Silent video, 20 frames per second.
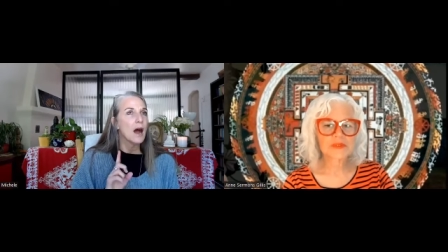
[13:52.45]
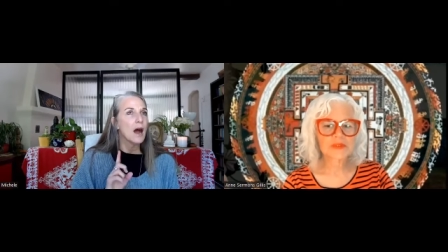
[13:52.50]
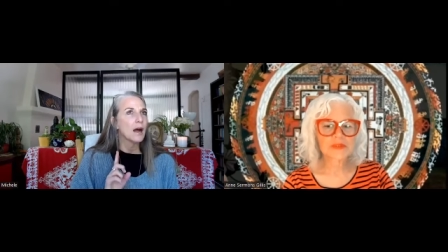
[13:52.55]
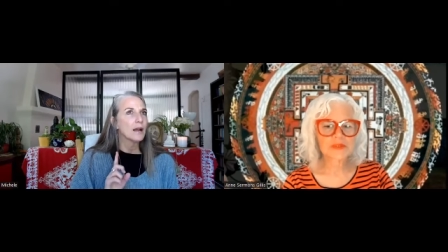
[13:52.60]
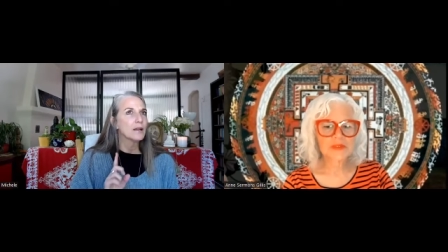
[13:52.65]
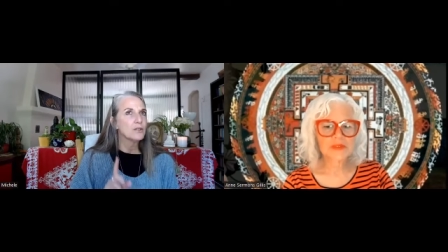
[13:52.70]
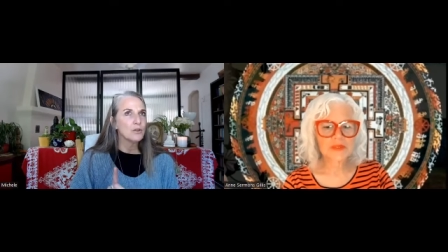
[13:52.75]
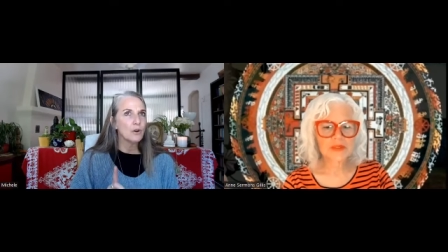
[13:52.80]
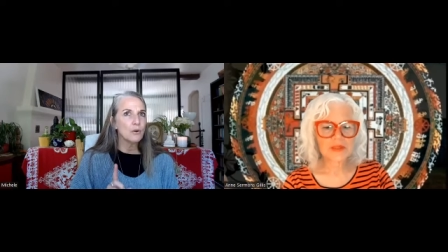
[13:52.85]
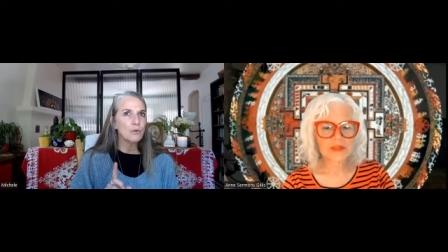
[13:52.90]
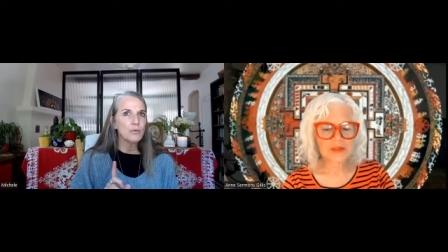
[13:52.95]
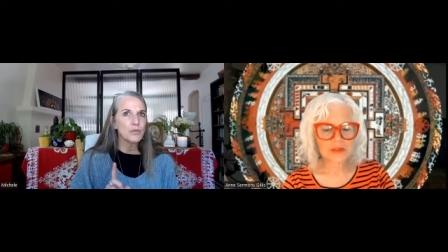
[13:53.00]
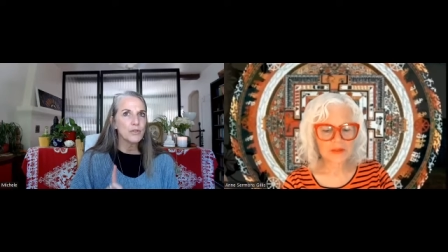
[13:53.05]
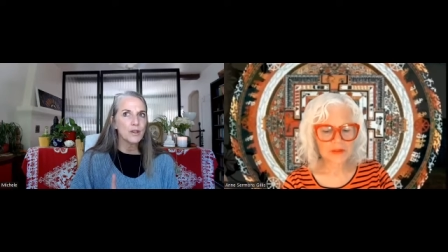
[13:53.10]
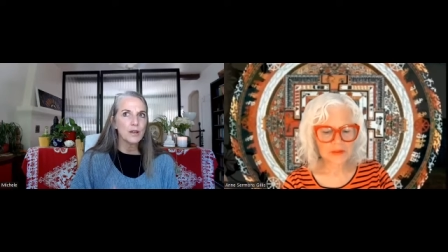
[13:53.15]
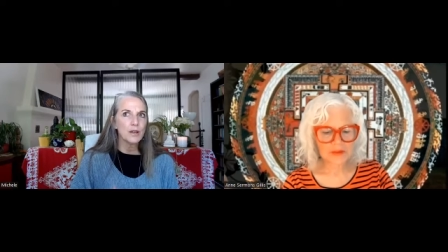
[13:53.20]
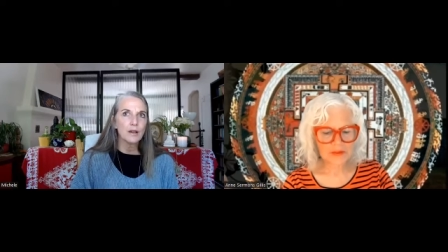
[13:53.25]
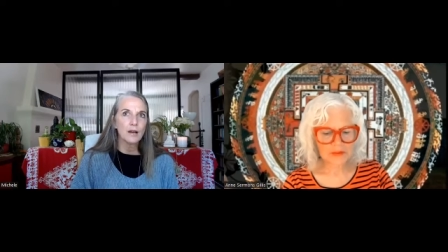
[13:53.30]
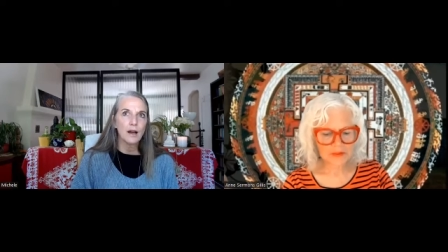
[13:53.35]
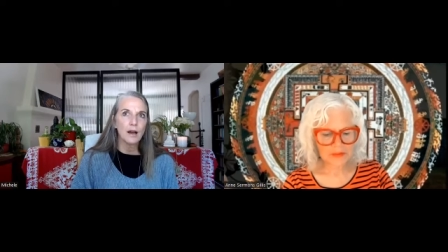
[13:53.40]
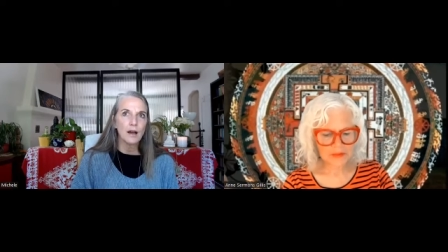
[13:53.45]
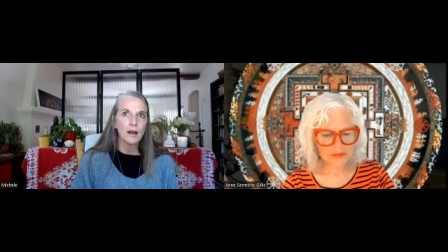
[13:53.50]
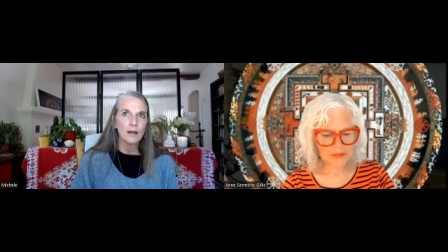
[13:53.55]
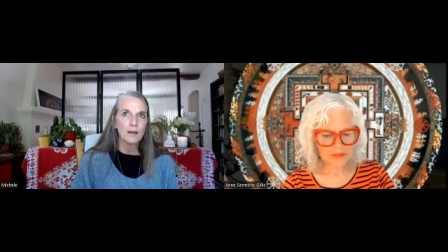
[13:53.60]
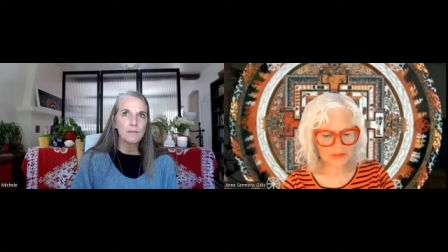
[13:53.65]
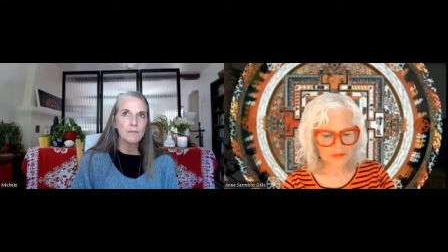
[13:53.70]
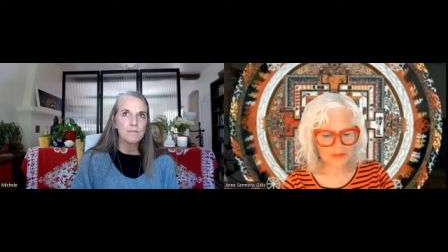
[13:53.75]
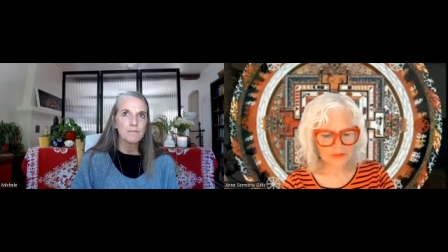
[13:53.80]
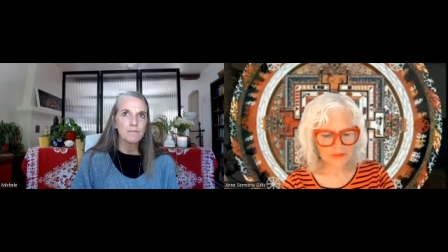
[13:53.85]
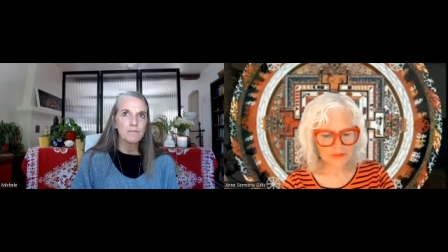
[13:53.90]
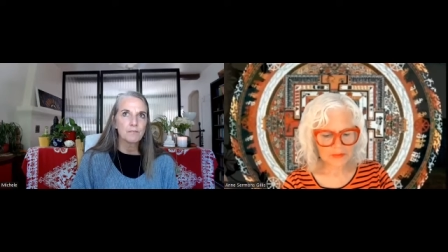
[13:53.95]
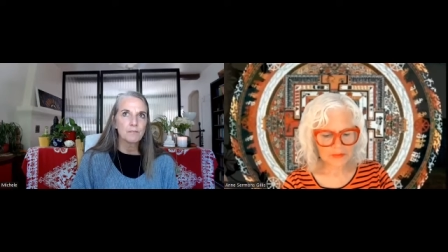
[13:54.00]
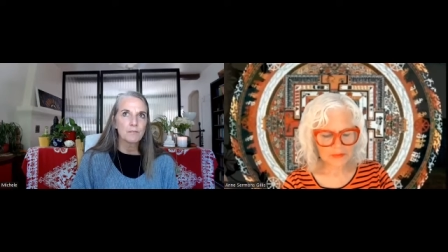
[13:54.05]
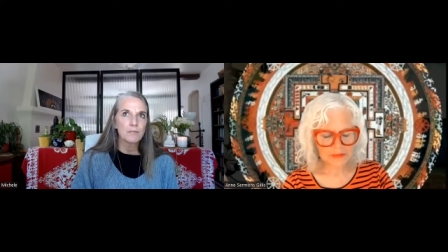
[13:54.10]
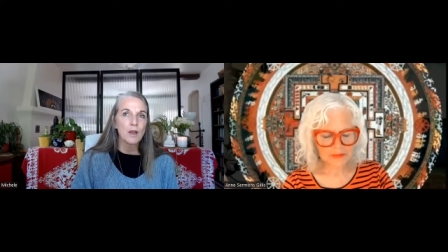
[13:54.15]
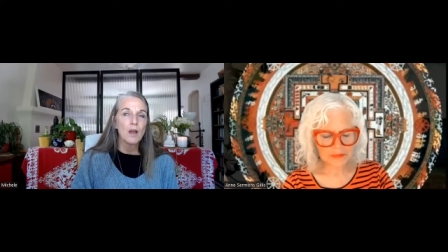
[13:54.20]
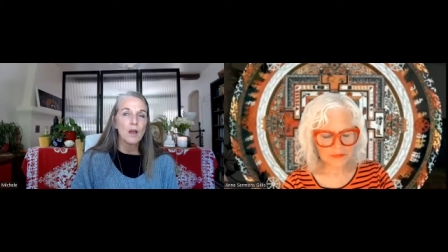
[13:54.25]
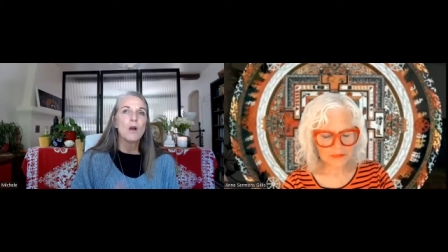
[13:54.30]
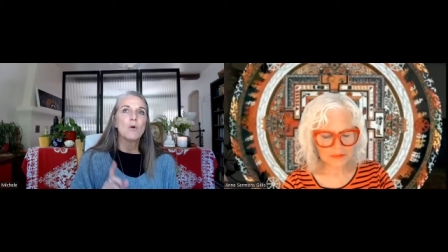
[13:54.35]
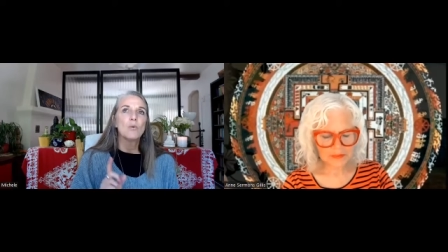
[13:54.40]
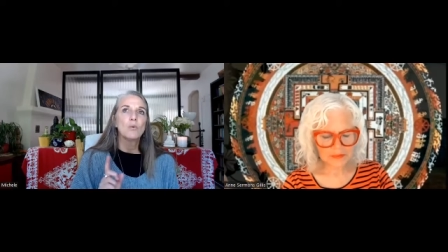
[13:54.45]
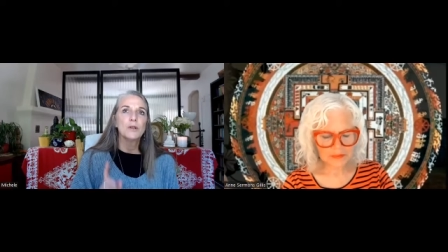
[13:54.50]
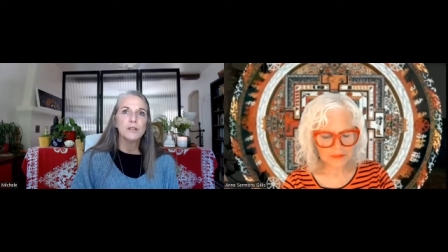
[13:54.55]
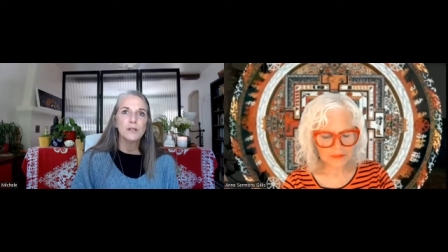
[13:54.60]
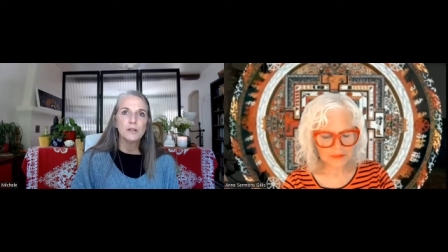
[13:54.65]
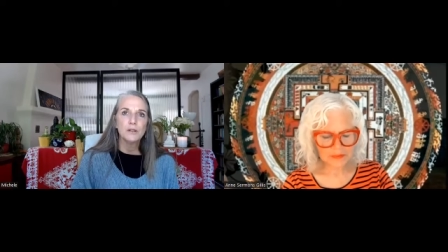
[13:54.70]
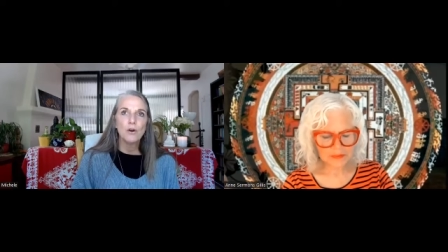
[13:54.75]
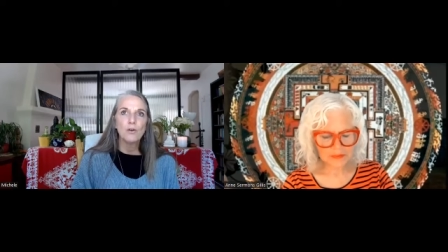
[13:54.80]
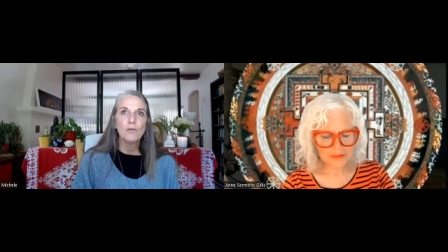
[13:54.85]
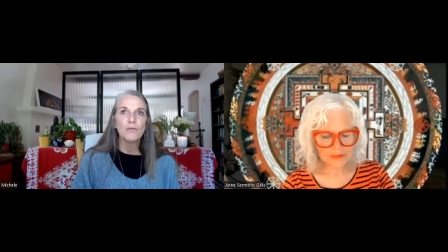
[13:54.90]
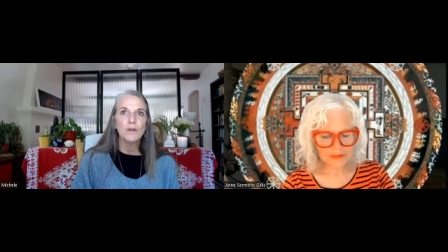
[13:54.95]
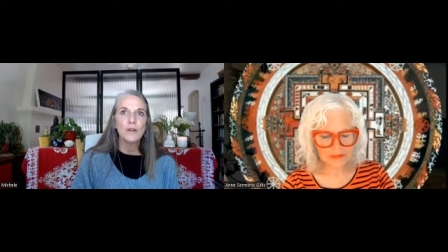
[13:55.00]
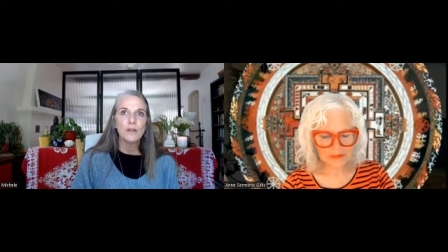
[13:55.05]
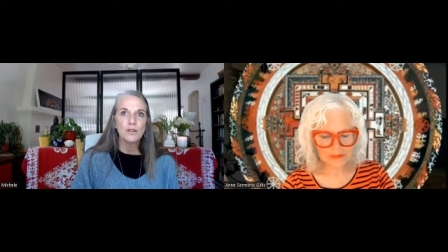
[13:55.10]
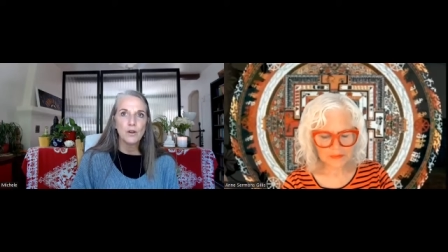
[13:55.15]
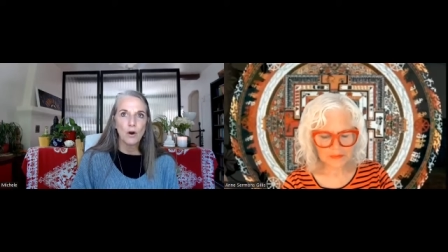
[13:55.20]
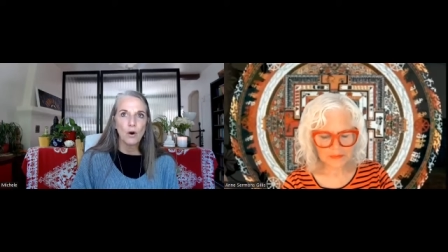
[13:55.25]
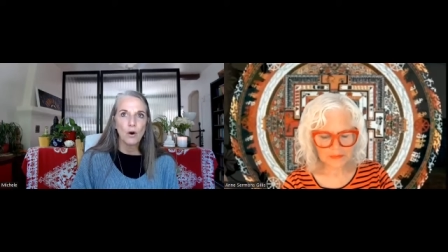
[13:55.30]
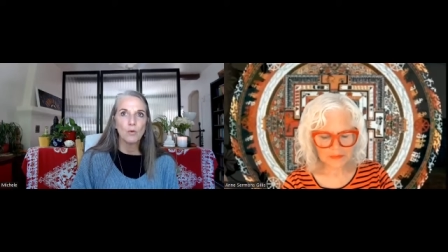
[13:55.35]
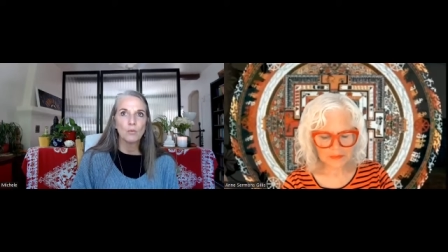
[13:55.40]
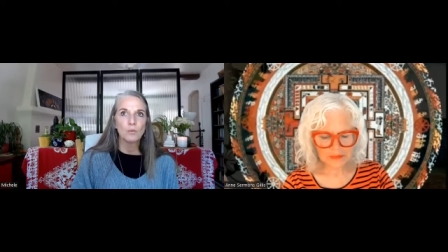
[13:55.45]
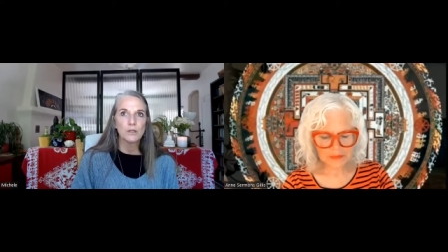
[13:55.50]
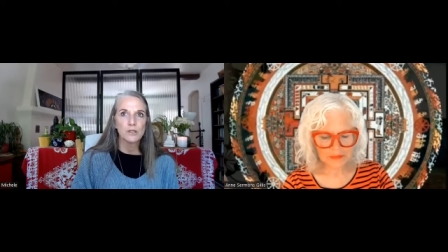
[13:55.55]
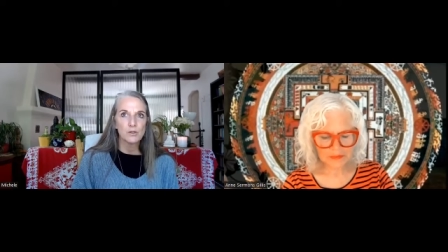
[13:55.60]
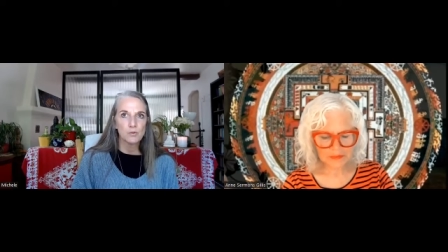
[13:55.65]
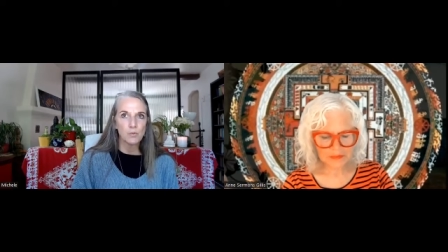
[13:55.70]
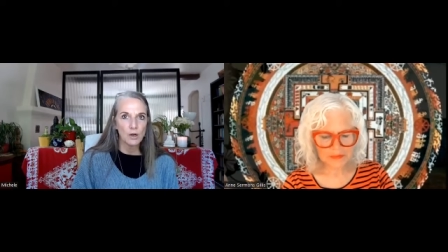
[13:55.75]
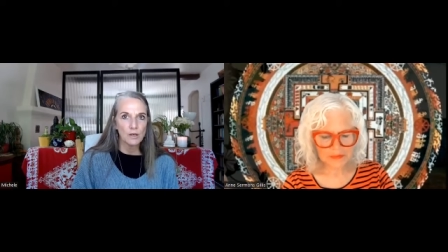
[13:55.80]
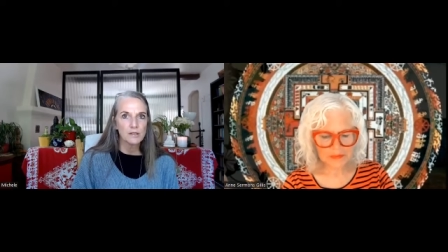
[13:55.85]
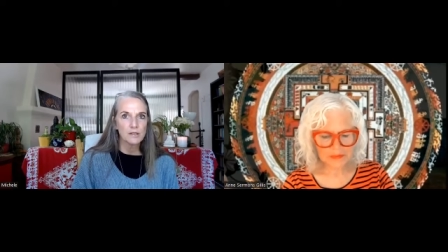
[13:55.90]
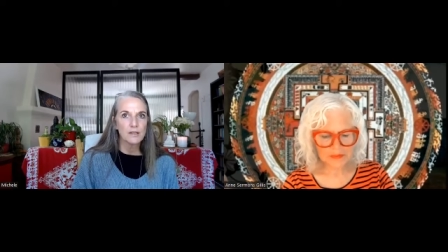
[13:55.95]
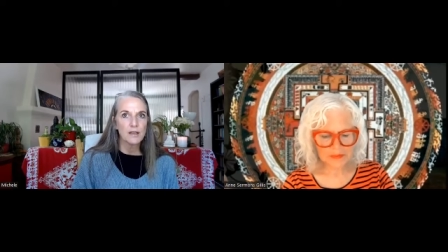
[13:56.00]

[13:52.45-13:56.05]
I don't think we did go feed the homeless once.